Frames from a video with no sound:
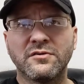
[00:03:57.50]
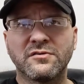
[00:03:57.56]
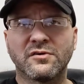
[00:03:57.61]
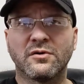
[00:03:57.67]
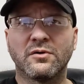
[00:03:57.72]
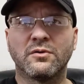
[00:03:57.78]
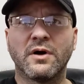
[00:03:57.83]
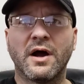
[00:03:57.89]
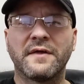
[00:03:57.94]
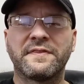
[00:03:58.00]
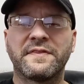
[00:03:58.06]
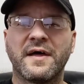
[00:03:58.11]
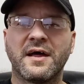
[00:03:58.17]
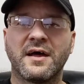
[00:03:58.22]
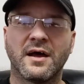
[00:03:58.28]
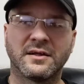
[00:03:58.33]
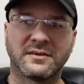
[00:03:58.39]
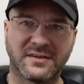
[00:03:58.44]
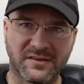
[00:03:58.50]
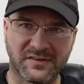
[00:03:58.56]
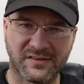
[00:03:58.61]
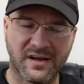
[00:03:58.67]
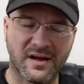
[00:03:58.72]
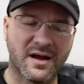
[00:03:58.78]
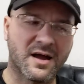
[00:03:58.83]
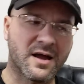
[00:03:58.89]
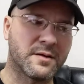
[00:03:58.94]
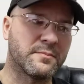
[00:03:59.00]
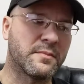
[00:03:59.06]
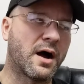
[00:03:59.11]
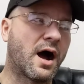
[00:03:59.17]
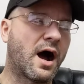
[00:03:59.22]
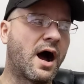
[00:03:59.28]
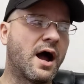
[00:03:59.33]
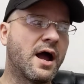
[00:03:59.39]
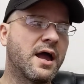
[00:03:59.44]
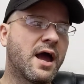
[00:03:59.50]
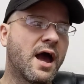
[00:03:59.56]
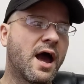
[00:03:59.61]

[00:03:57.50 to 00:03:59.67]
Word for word: So at that at this time, I